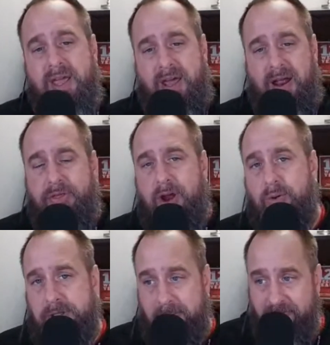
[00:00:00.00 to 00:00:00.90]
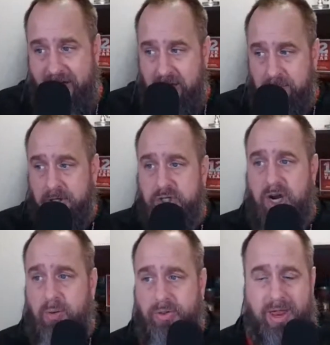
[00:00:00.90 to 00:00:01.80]
and I thought it was something valuable to
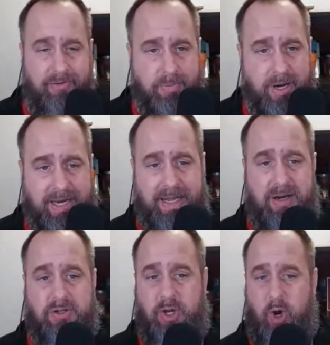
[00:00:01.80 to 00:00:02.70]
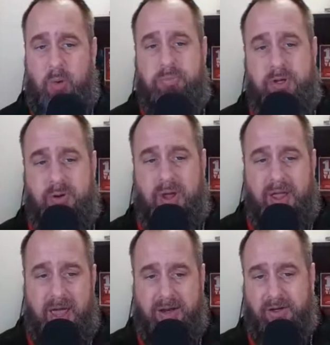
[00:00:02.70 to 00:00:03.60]
share with everybody in here. So I hope you
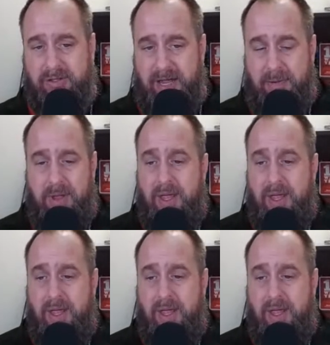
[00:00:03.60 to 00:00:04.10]
had a good time.